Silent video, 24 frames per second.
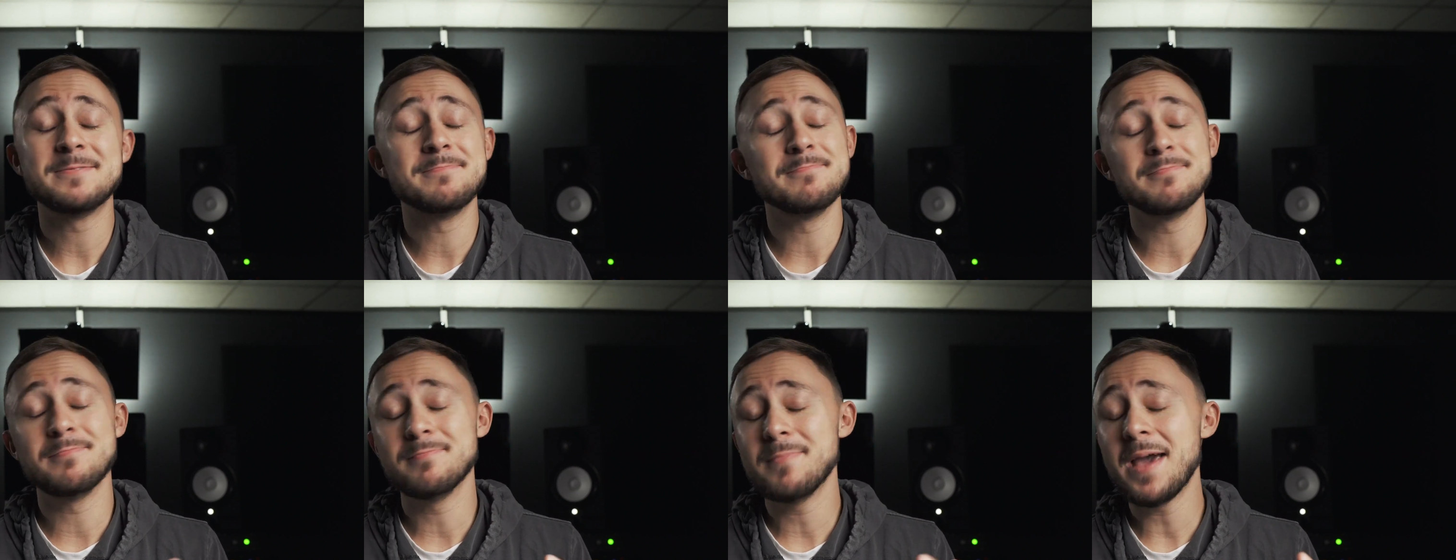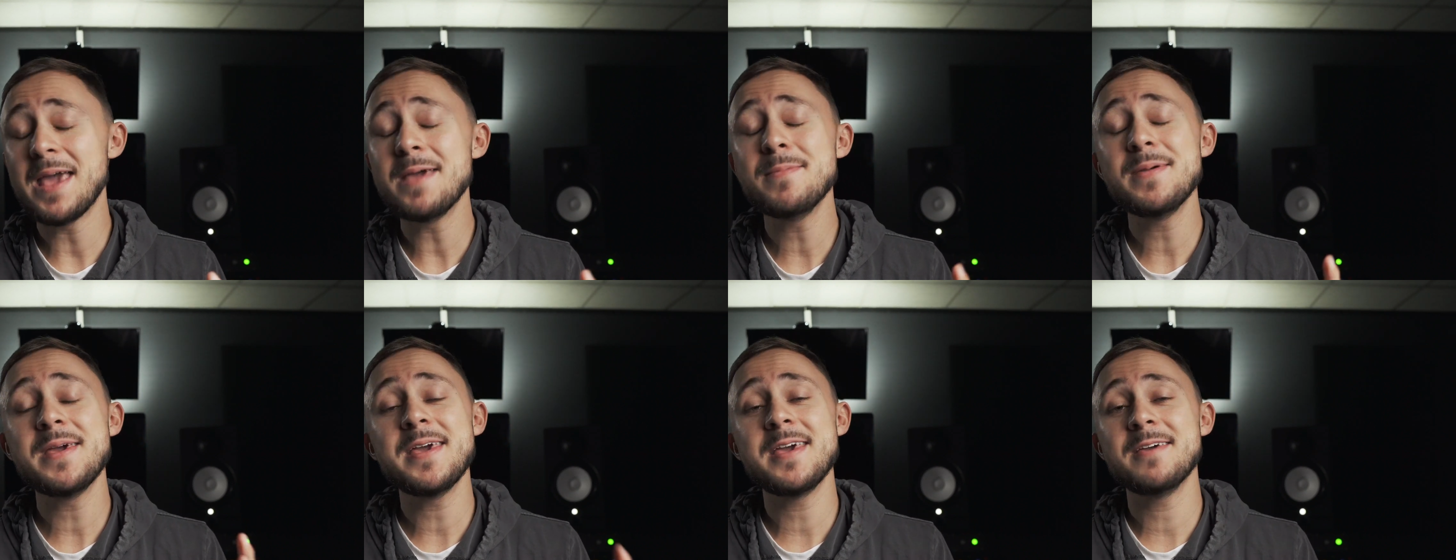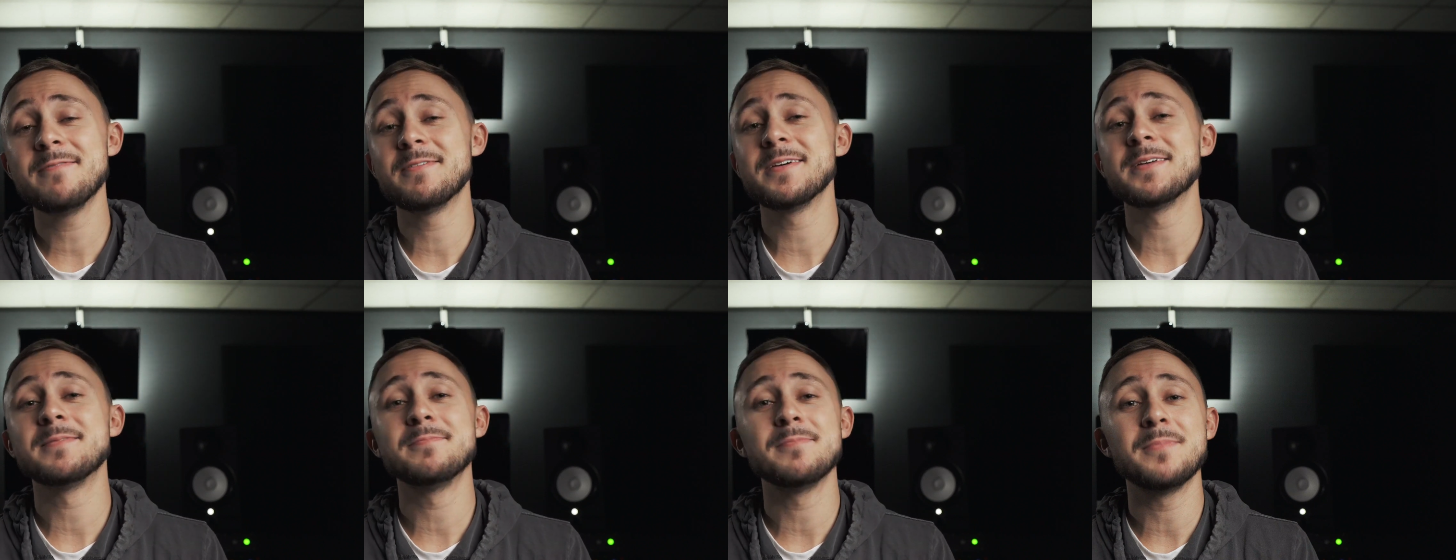maybe
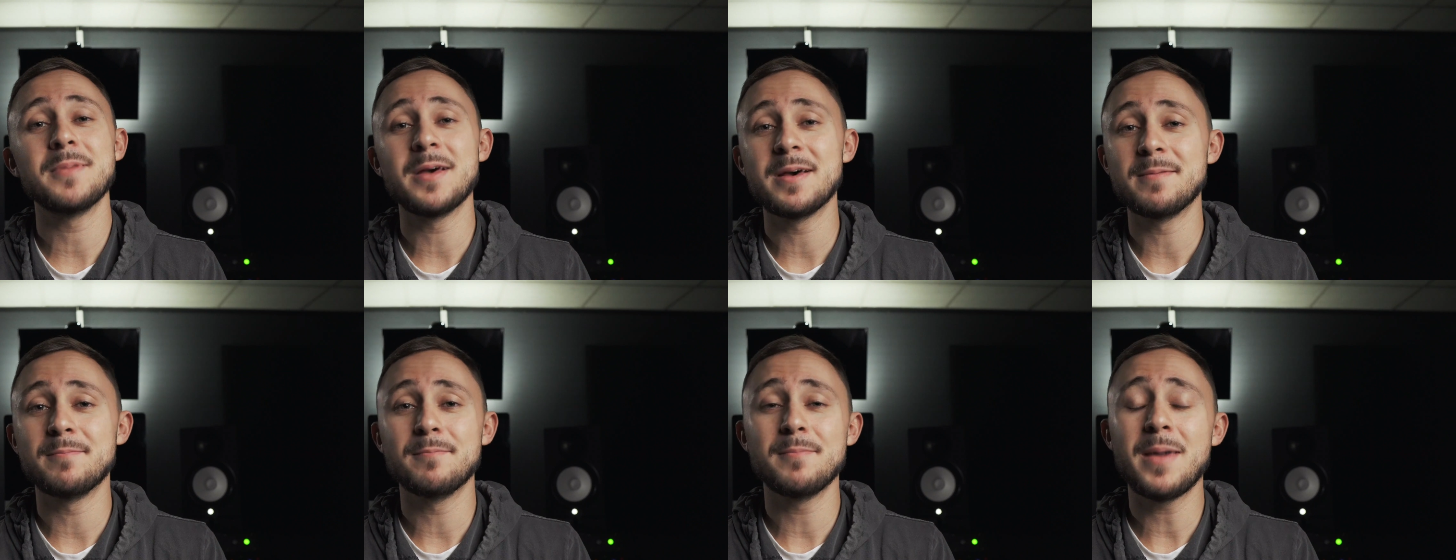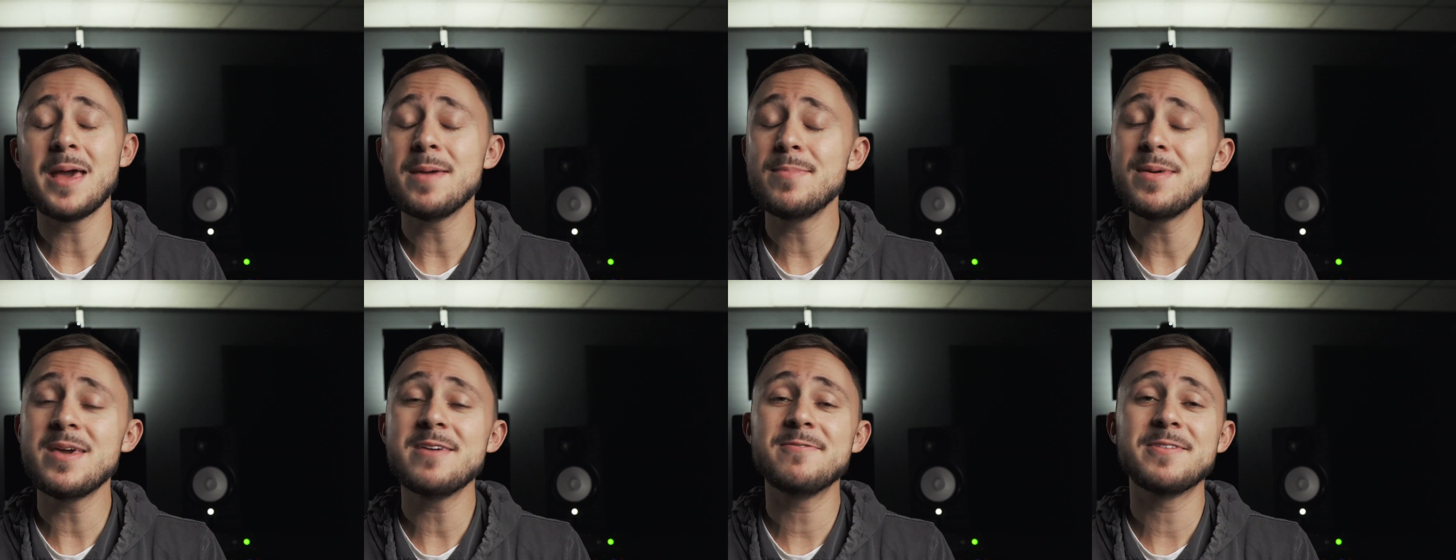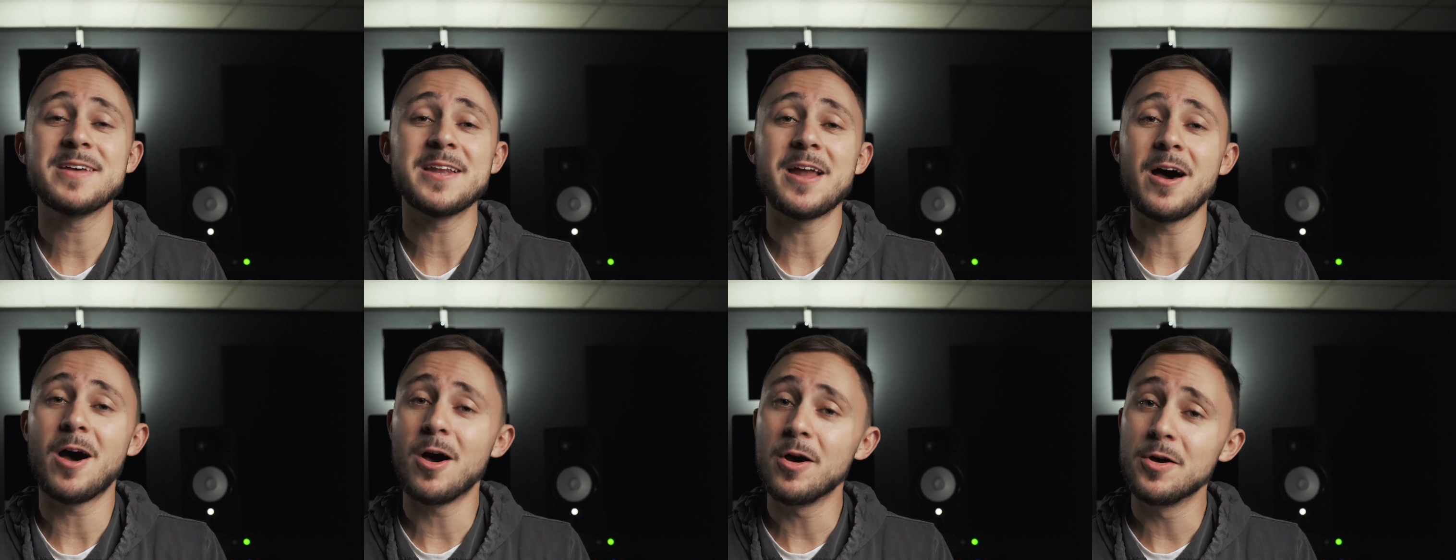even
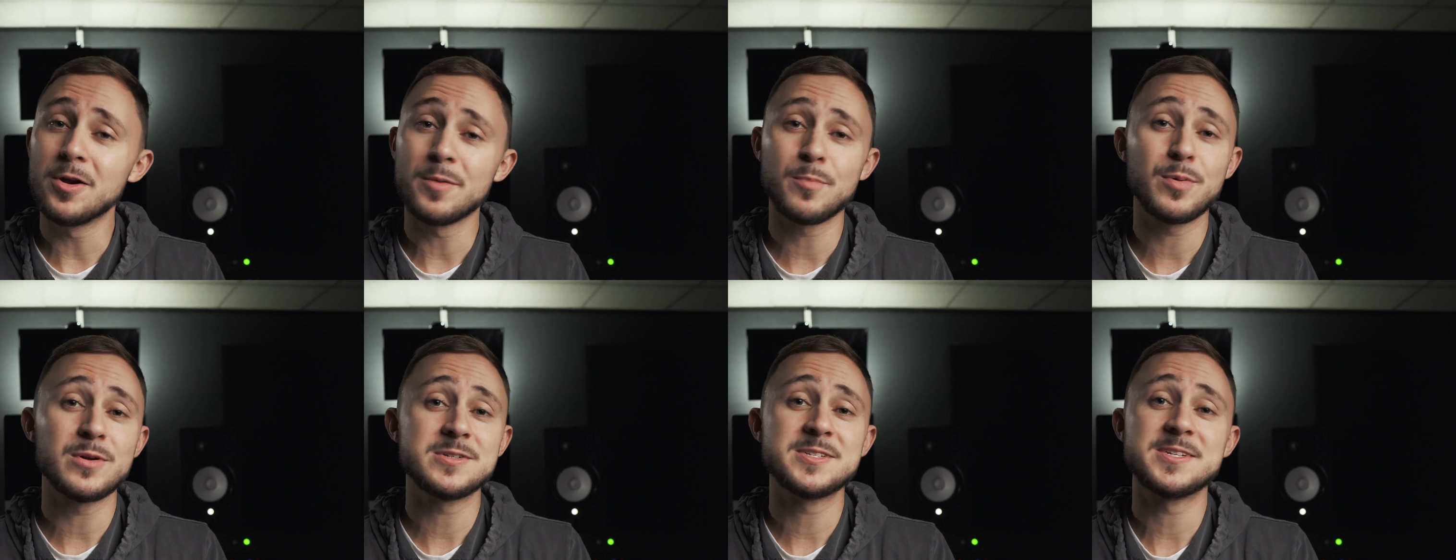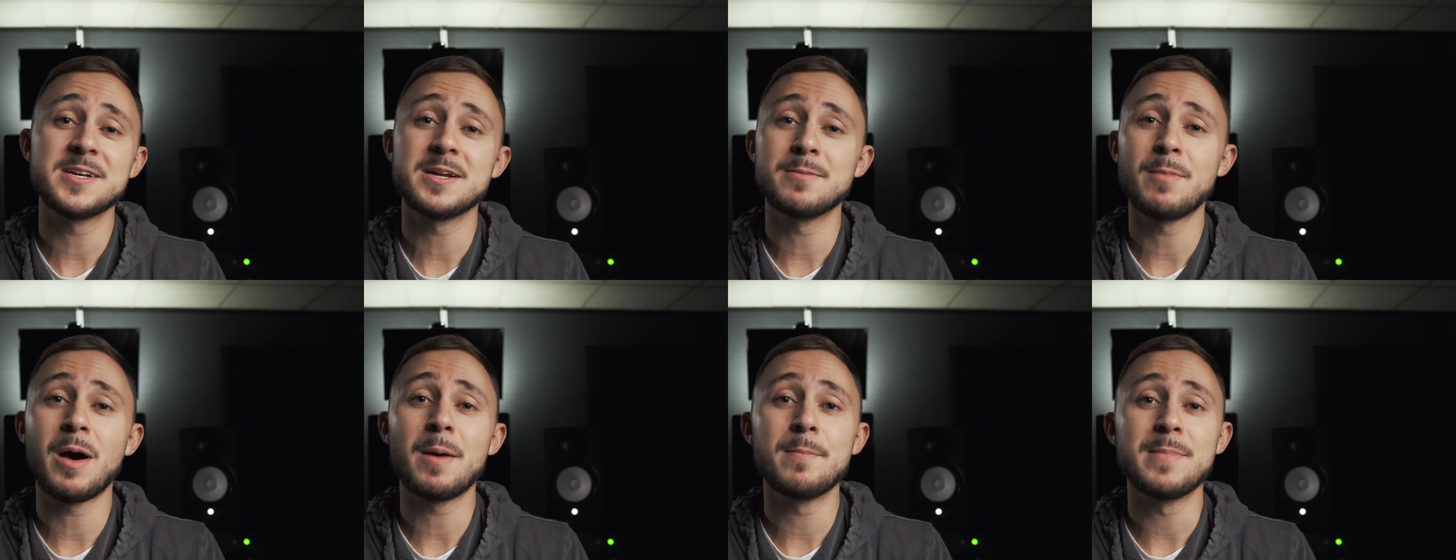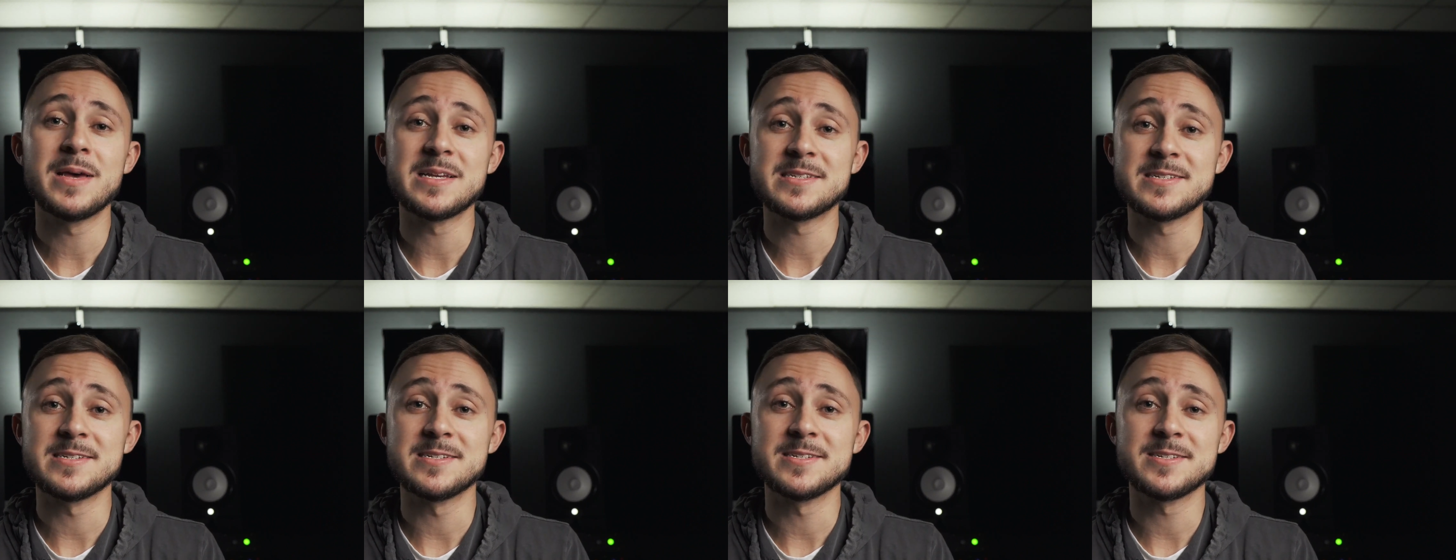100% of my
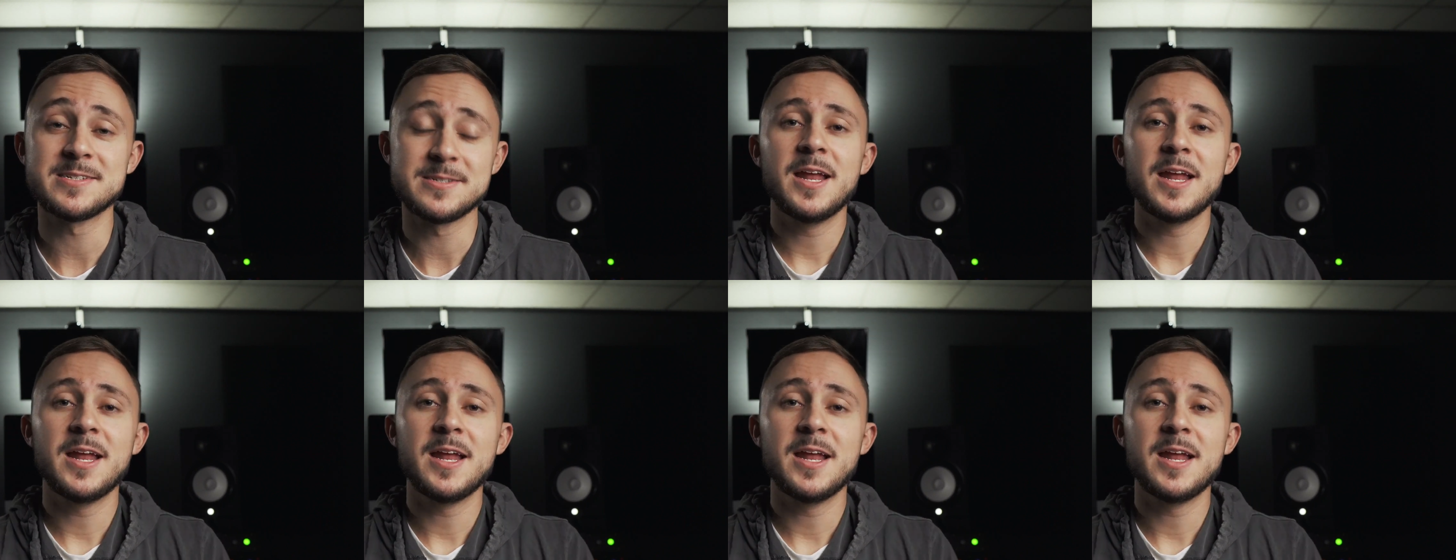mixes.